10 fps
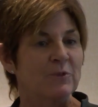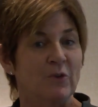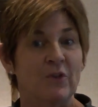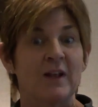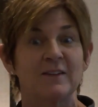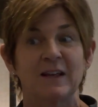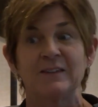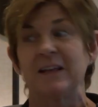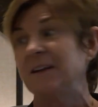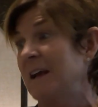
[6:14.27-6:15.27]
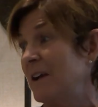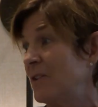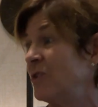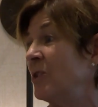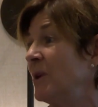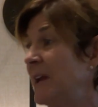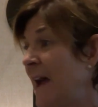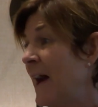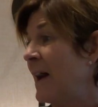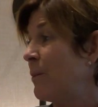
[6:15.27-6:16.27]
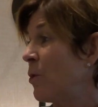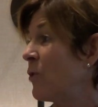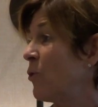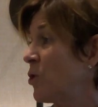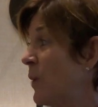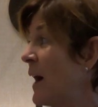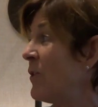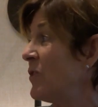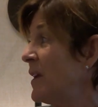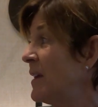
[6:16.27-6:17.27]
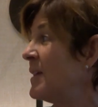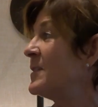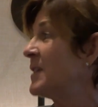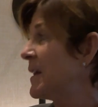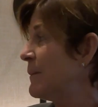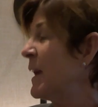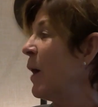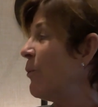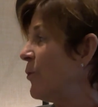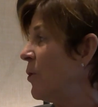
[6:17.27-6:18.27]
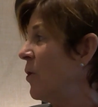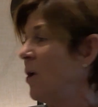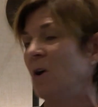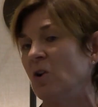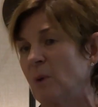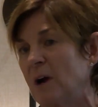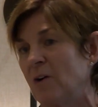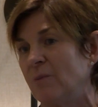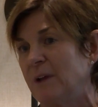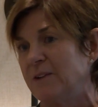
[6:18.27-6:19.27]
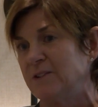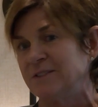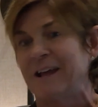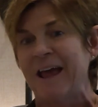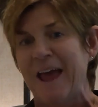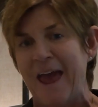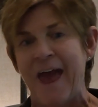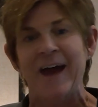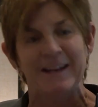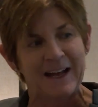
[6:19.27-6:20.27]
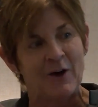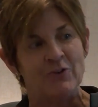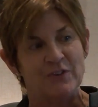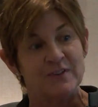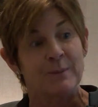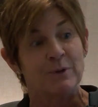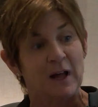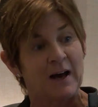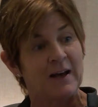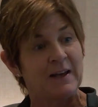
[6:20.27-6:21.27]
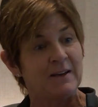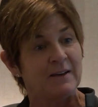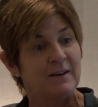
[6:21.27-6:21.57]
So things like San Diego is doing to add more affordable housing is going to be helpful all around, because just adding housing supply